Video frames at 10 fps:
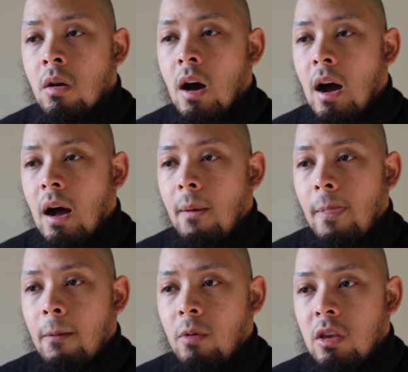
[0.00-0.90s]

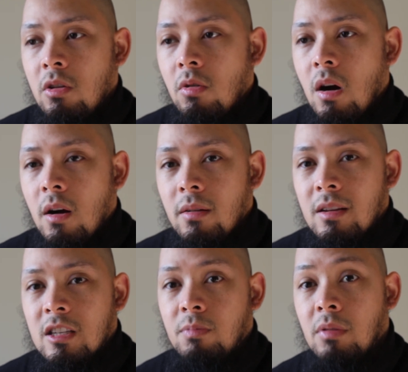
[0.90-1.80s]
When you are
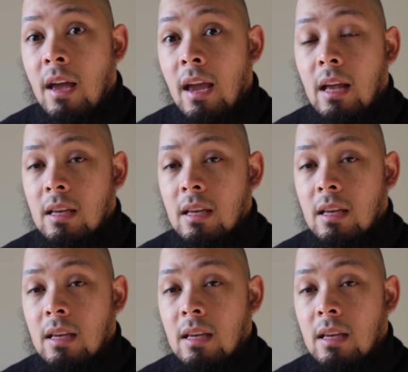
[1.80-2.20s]
displaying,